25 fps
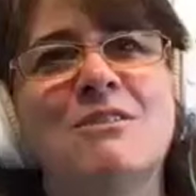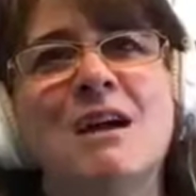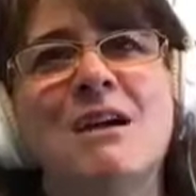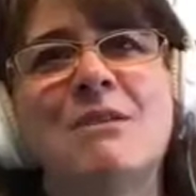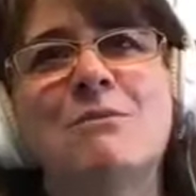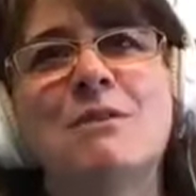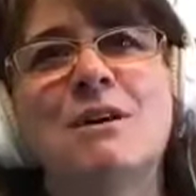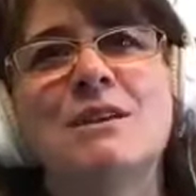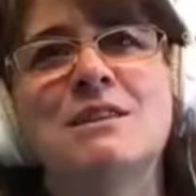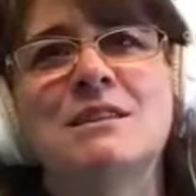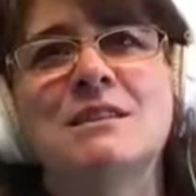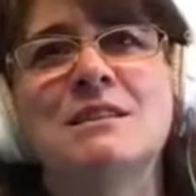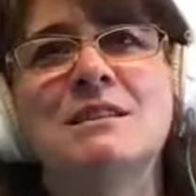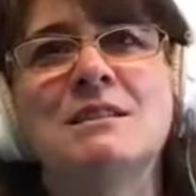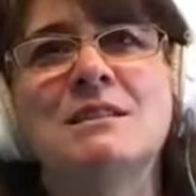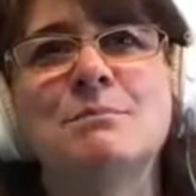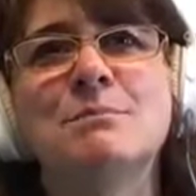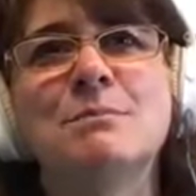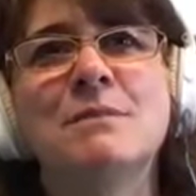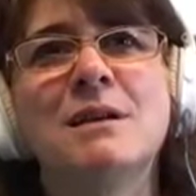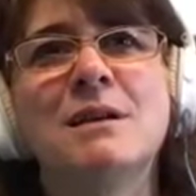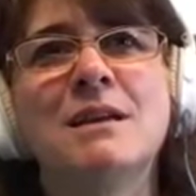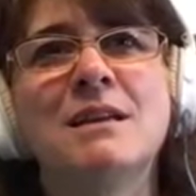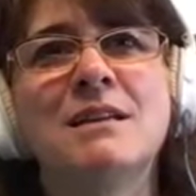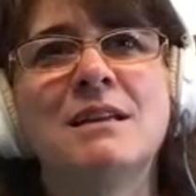I
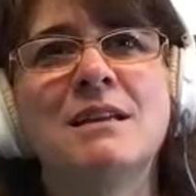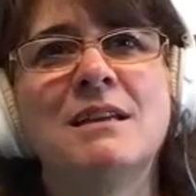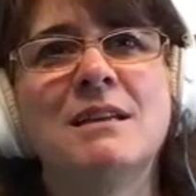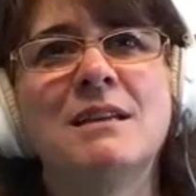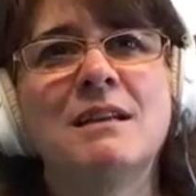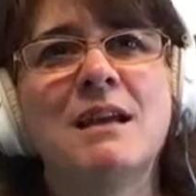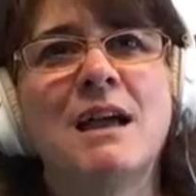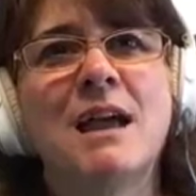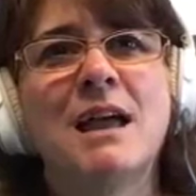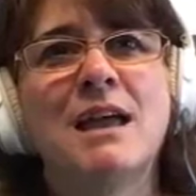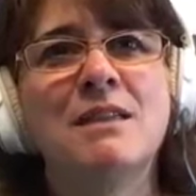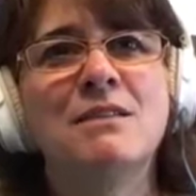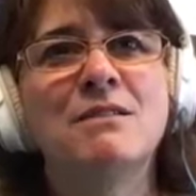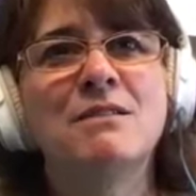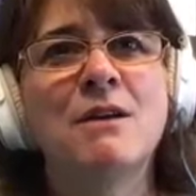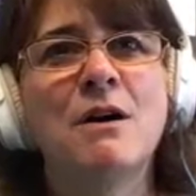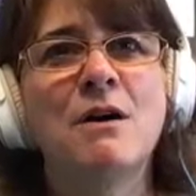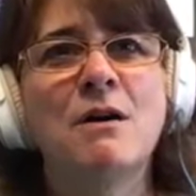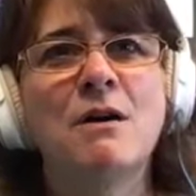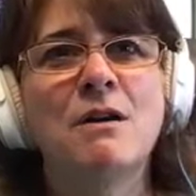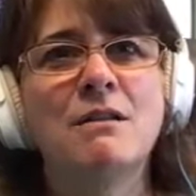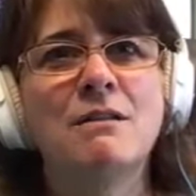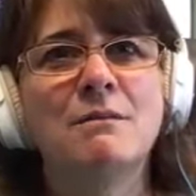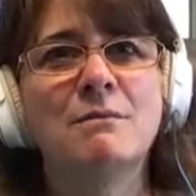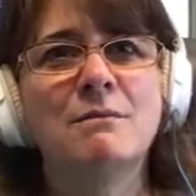wasn't. I, I
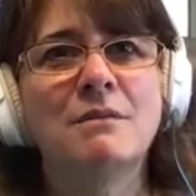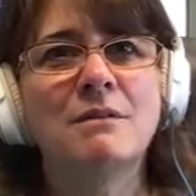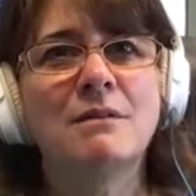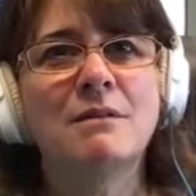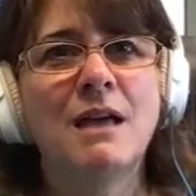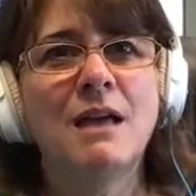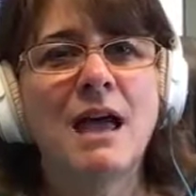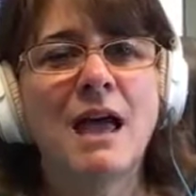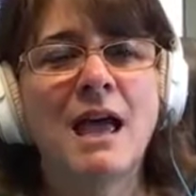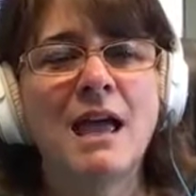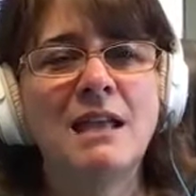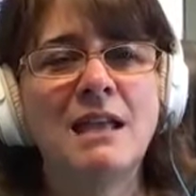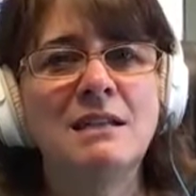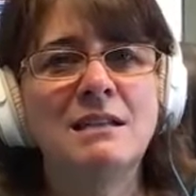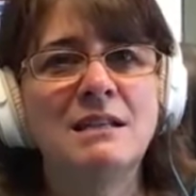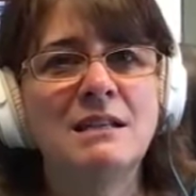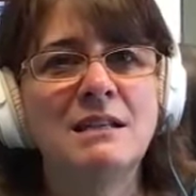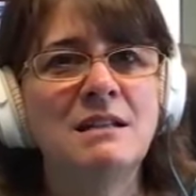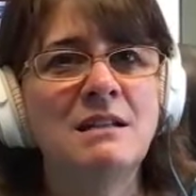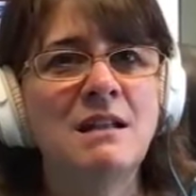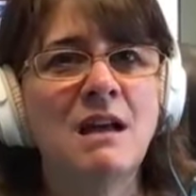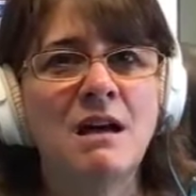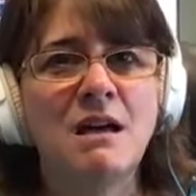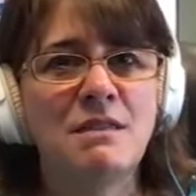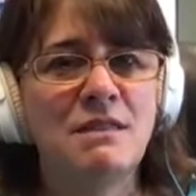thought I
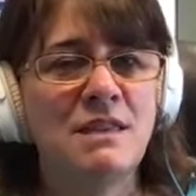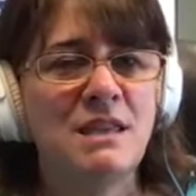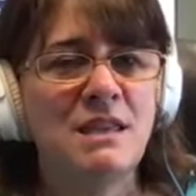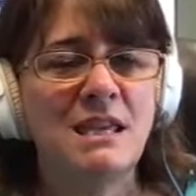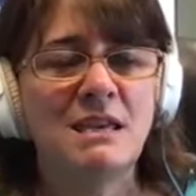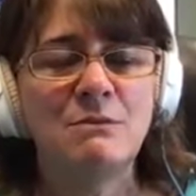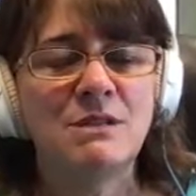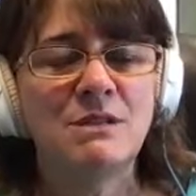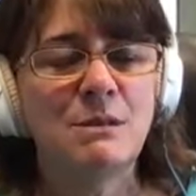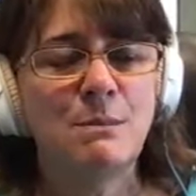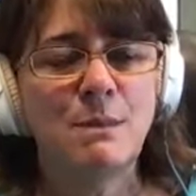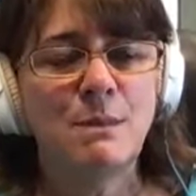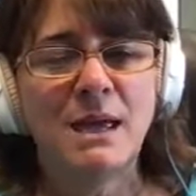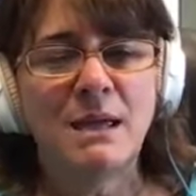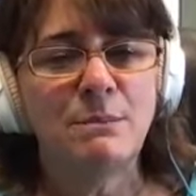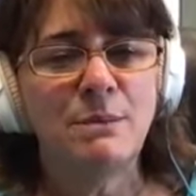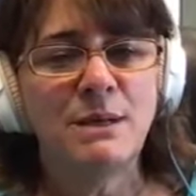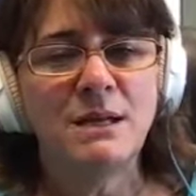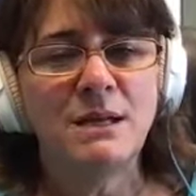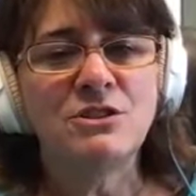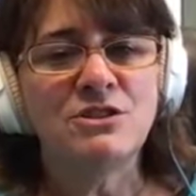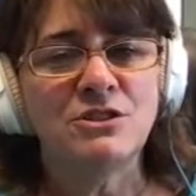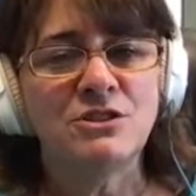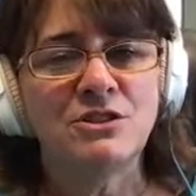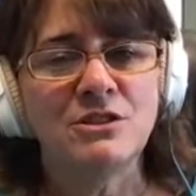did not think it was a bad
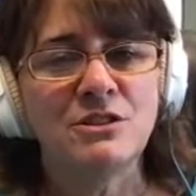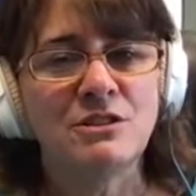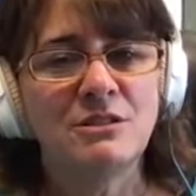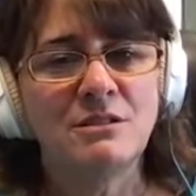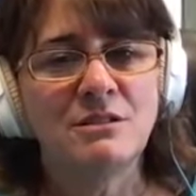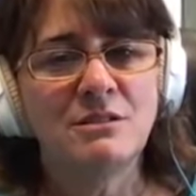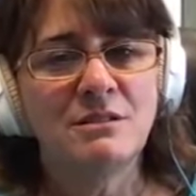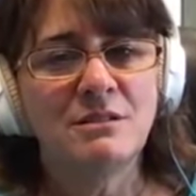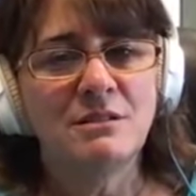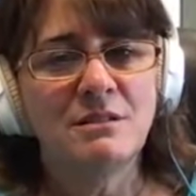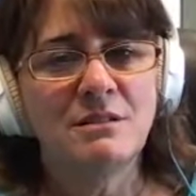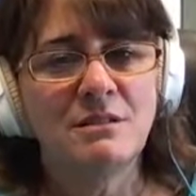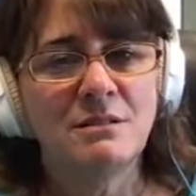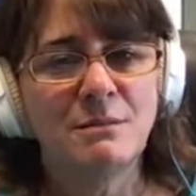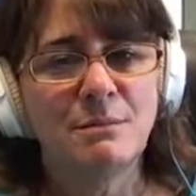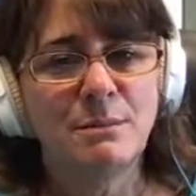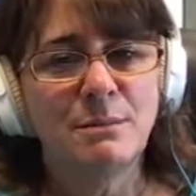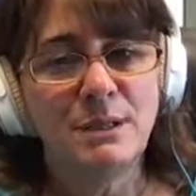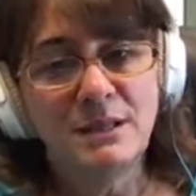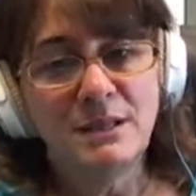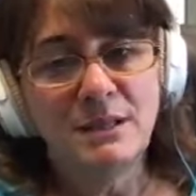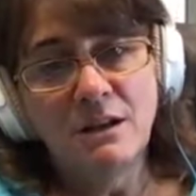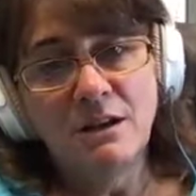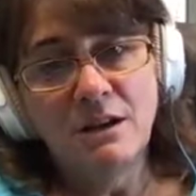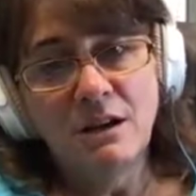picture,
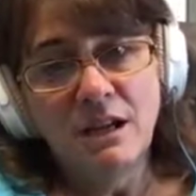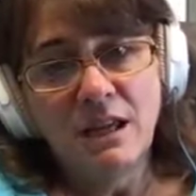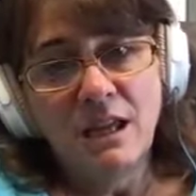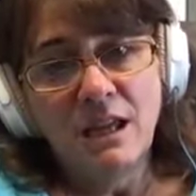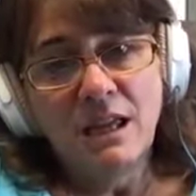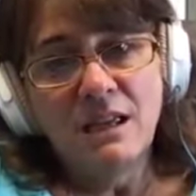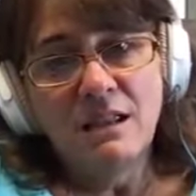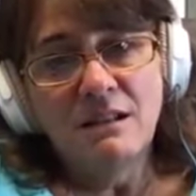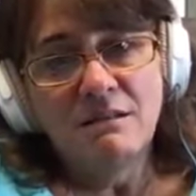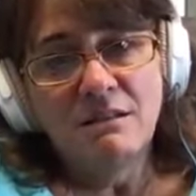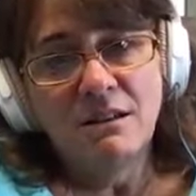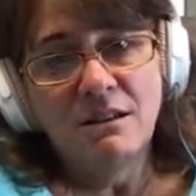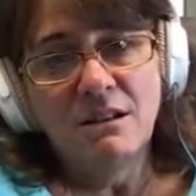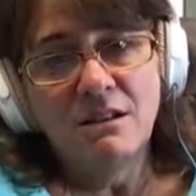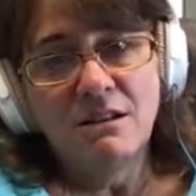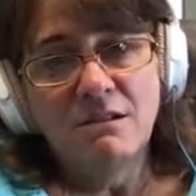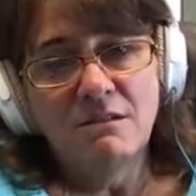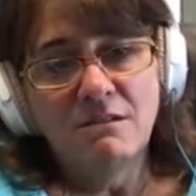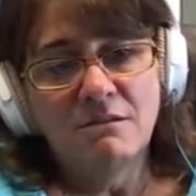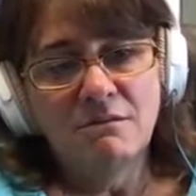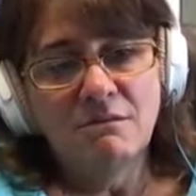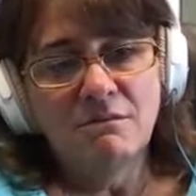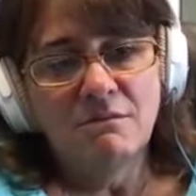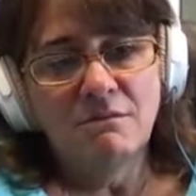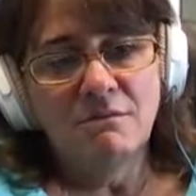but there again, you
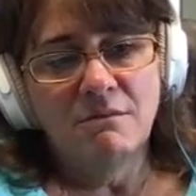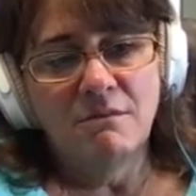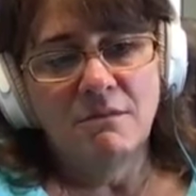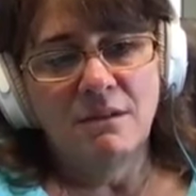know,